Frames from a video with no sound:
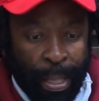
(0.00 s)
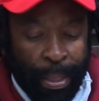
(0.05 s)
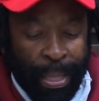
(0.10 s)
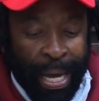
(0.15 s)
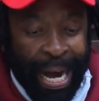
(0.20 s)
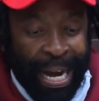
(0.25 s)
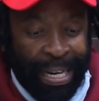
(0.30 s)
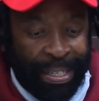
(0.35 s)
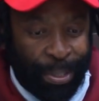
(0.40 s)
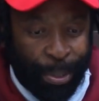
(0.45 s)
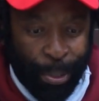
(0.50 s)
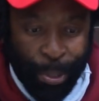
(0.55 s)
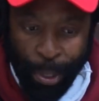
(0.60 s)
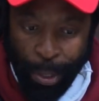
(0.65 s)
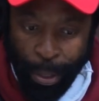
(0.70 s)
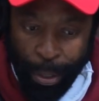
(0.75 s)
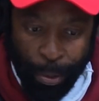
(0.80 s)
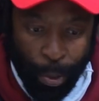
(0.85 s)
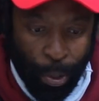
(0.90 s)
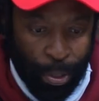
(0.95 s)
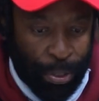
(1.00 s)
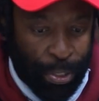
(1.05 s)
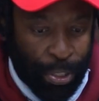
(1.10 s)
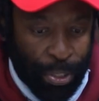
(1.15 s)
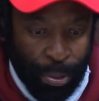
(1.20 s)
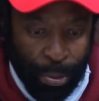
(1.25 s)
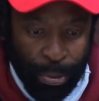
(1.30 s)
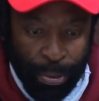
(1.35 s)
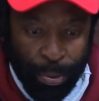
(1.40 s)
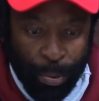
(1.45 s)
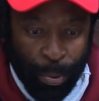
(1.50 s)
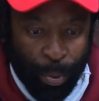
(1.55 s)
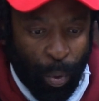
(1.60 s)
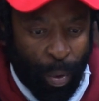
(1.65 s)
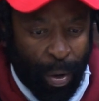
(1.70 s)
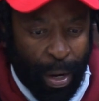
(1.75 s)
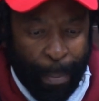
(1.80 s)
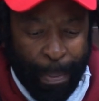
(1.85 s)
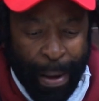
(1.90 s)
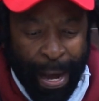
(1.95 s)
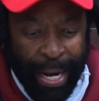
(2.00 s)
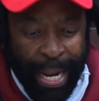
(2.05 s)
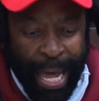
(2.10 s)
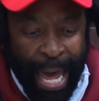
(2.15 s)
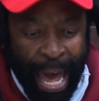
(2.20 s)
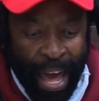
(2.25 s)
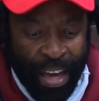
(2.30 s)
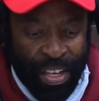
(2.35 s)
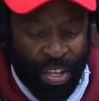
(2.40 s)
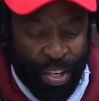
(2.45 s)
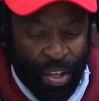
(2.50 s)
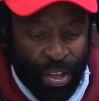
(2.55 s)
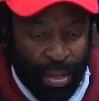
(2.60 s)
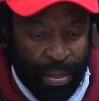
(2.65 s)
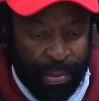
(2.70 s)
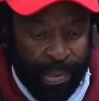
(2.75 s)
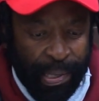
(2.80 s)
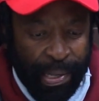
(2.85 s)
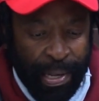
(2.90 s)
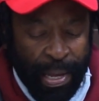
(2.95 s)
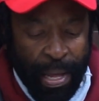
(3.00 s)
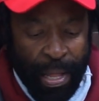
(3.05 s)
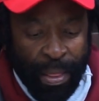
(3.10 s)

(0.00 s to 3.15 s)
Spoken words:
The article continues to talk about hashes.